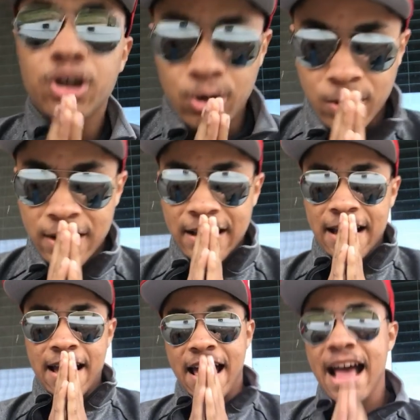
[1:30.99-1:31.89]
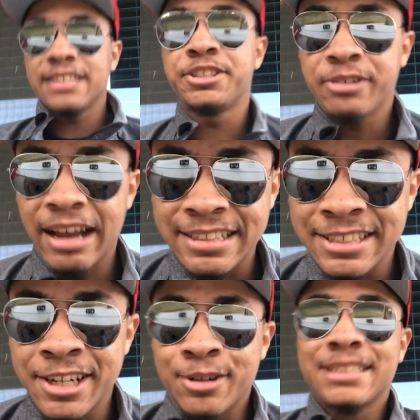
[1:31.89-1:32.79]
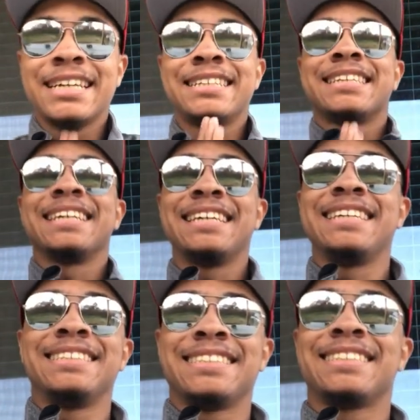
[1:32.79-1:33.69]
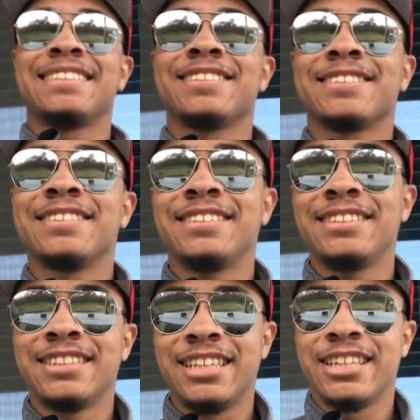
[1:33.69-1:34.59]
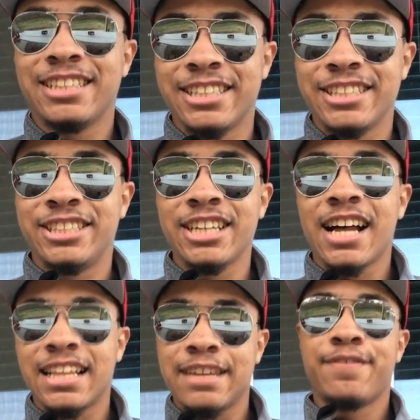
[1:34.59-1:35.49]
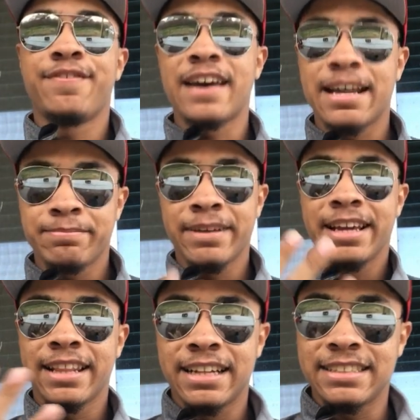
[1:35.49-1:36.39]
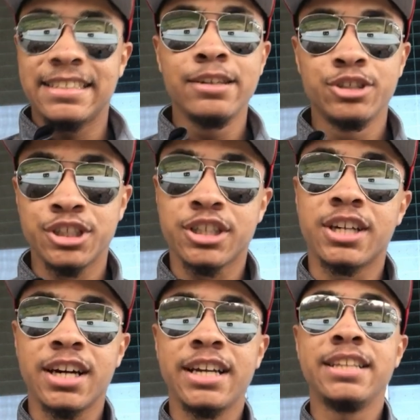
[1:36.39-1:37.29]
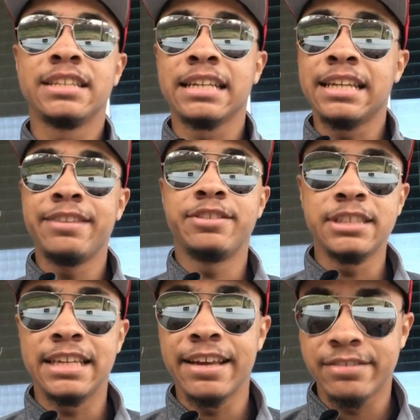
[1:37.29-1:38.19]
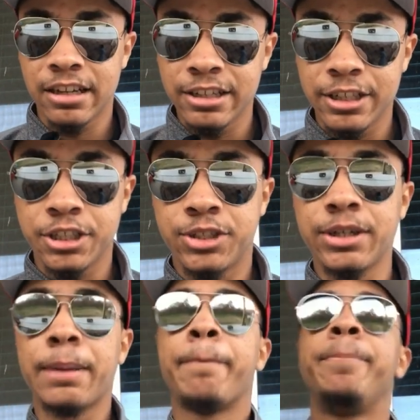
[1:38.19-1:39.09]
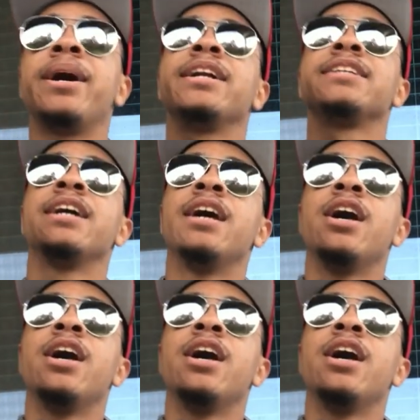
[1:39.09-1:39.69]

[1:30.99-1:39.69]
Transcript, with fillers: So, as you guys know, Santa is the the jolly fat man that steals your cookies and leaves you gifts under your tree. But